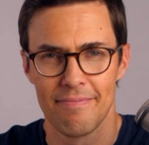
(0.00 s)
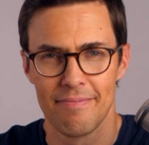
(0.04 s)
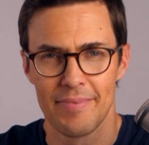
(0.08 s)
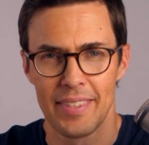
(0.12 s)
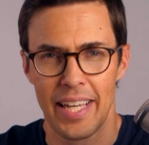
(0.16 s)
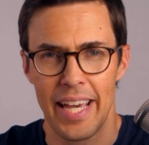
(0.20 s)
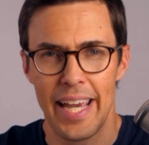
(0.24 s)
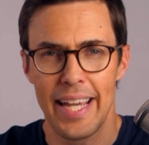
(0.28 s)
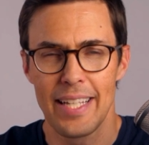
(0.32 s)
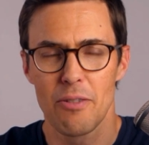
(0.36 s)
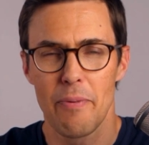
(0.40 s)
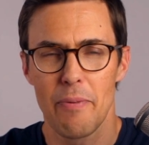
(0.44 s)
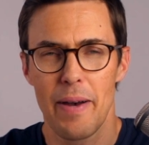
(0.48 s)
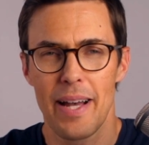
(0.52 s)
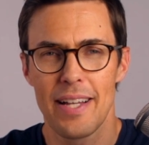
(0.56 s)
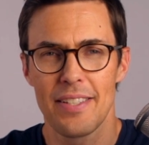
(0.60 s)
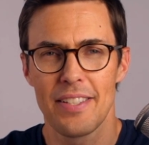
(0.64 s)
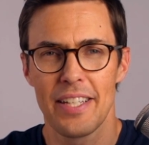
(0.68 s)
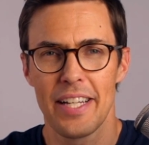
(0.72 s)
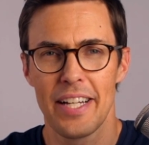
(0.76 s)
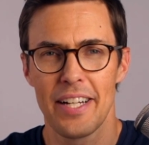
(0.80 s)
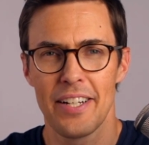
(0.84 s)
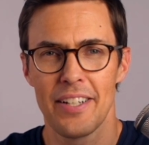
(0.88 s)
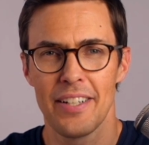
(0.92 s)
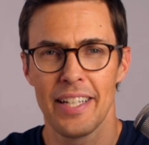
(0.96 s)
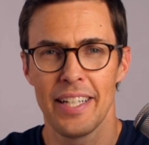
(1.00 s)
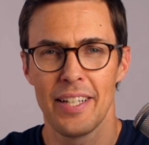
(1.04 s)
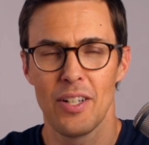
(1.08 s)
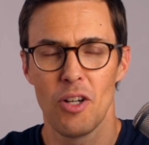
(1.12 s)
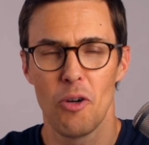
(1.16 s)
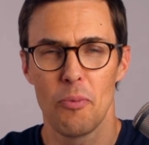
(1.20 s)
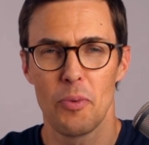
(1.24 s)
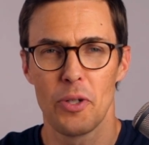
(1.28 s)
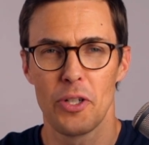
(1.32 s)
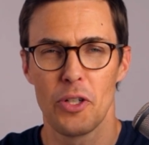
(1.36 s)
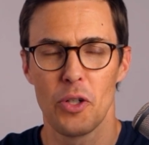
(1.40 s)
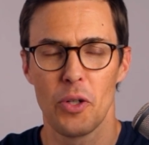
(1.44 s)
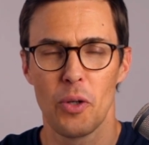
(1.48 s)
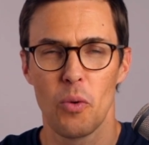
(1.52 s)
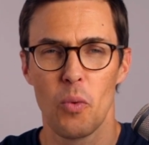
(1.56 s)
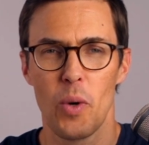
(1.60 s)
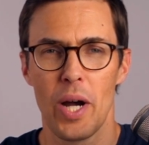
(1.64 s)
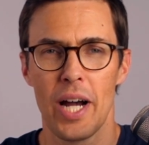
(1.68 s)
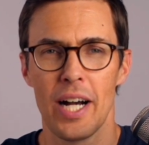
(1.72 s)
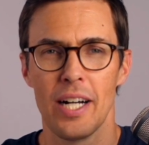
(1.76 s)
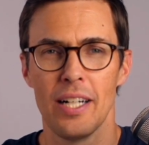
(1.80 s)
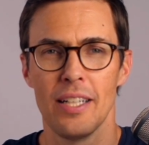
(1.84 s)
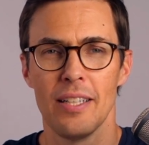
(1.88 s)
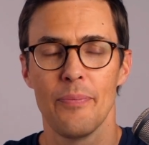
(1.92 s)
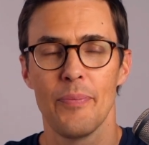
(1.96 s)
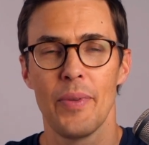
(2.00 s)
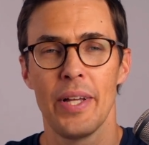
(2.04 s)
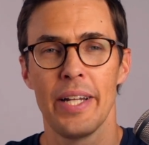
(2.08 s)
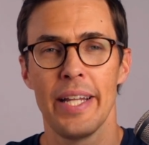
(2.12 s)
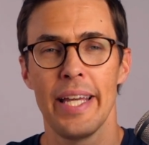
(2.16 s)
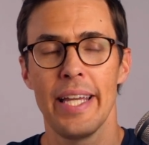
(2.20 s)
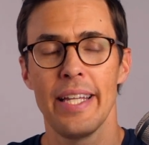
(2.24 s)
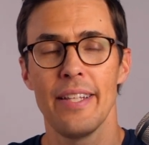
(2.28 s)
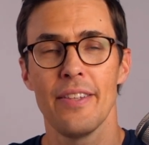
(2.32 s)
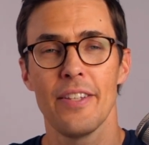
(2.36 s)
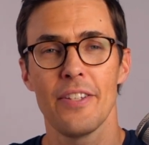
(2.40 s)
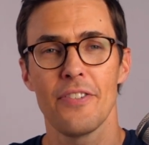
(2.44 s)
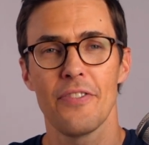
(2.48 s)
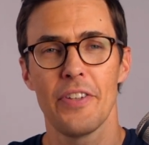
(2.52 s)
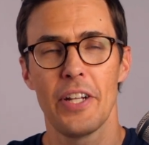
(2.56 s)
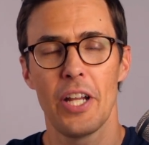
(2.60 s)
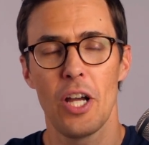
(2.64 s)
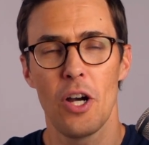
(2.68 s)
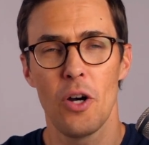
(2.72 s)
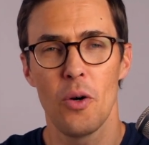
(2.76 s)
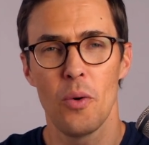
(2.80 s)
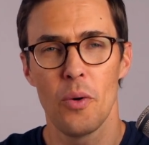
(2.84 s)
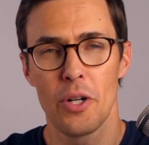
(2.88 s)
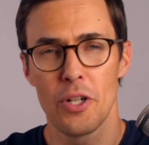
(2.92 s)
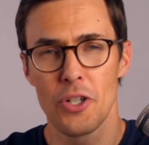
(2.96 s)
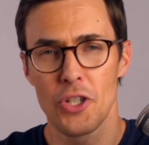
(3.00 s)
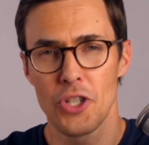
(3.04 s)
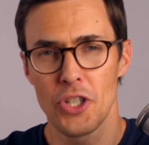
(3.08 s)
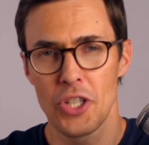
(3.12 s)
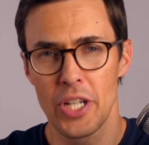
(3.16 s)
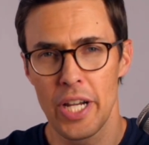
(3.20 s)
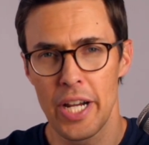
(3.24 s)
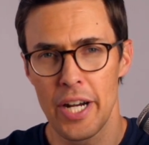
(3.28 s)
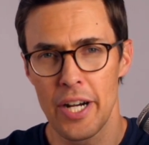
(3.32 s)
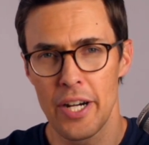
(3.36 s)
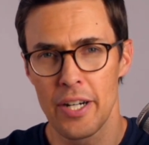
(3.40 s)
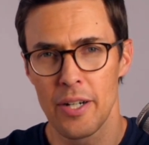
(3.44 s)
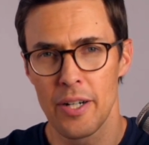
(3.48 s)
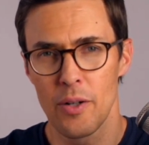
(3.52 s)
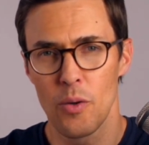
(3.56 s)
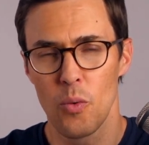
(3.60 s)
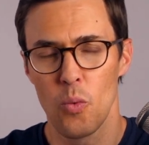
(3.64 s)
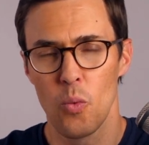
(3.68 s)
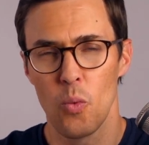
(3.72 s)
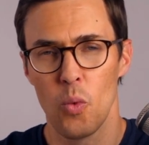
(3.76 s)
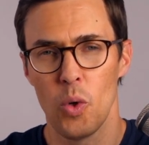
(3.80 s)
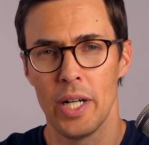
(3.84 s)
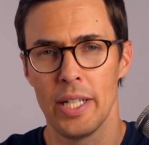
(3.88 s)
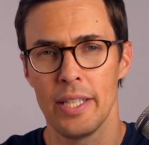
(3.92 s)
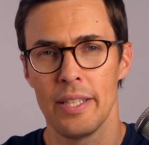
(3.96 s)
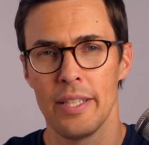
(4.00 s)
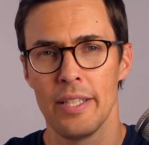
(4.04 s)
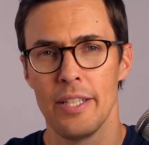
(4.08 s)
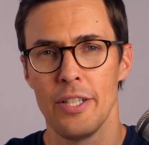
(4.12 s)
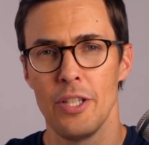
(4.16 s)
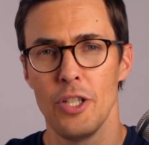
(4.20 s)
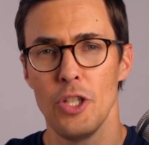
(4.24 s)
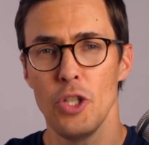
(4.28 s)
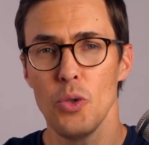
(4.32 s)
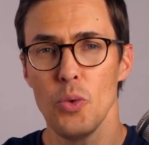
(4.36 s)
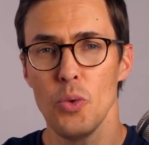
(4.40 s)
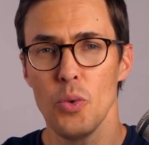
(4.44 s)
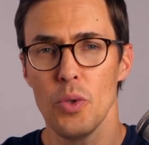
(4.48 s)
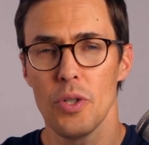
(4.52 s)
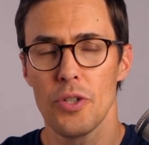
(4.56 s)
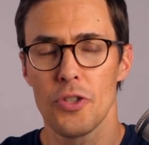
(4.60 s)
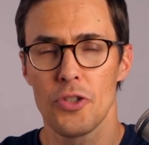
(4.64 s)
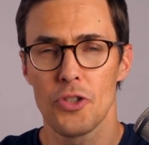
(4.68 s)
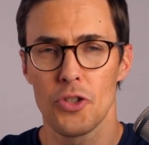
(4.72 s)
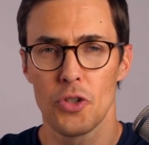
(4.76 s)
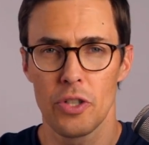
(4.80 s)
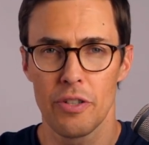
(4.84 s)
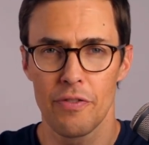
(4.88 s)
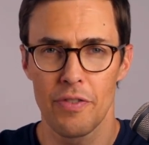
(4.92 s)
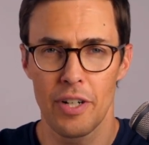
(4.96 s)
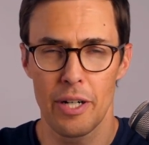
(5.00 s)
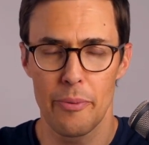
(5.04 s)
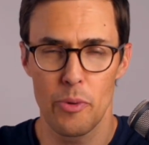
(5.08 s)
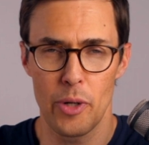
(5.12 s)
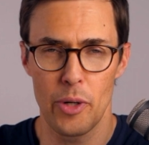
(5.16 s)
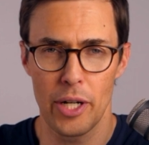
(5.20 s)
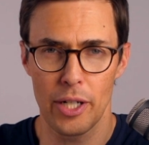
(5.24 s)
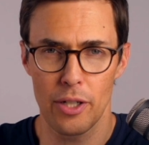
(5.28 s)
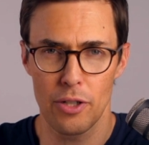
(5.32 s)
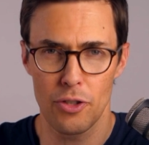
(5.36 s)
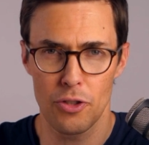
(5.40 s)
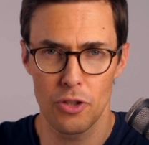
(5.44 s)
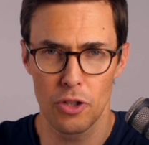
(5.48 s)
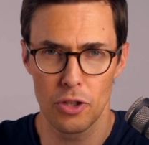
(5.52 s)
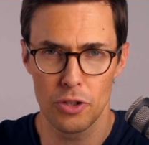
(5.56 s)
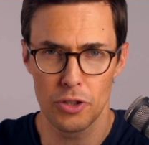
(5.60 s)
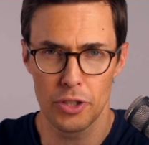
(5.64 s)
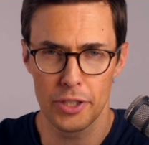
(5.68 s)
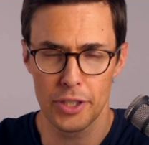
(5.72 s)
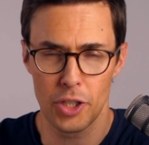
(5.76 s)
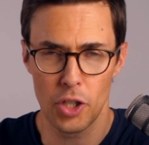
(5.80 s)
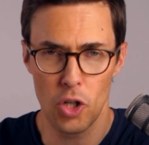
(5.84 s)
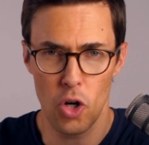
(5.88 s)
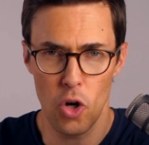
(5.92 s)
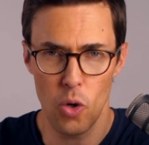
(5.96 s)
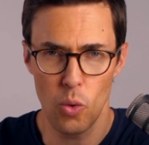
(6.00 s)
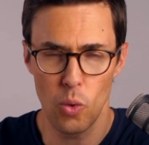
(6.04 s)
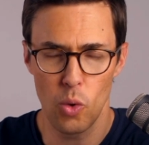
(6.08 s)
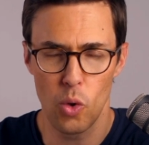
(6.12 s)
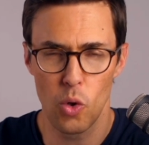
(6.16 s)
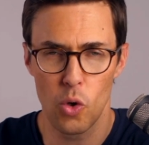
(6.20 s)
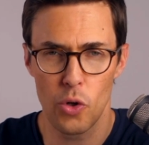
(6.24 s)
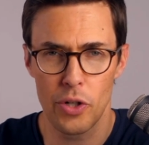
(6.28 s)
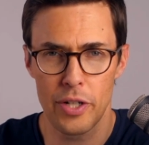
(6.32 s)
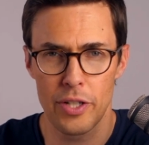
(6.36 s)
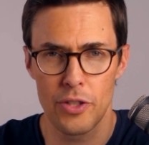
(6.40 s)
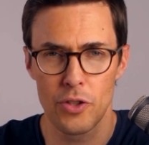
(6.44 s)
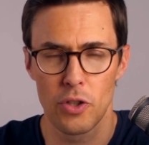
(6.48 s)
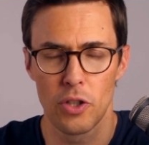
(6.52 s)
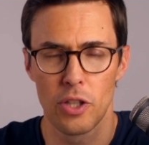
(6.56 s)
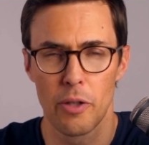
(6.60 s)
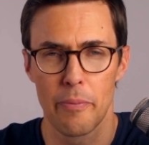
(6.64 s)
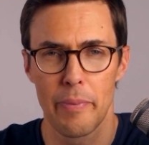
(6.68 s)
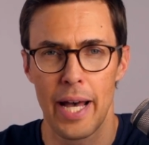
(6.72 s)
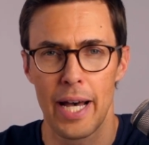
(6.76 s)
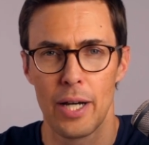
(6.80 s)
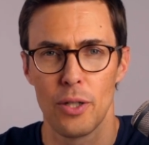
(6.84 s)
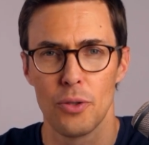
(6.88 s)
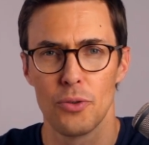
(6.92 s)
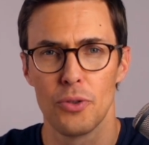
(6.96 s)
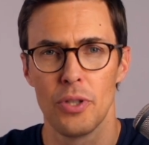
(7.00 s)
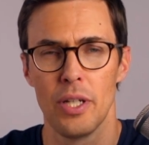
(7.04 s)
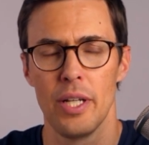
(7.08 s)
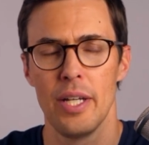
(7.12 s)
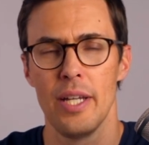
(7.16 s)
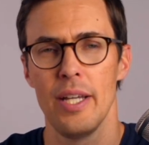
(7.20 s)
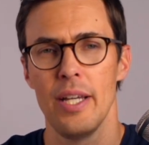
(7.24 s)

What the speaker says: Hey, Tobias here, and hope you're doing well. And hey, in this video, I want to share what the new Certified Brand Consultant cohort is all about.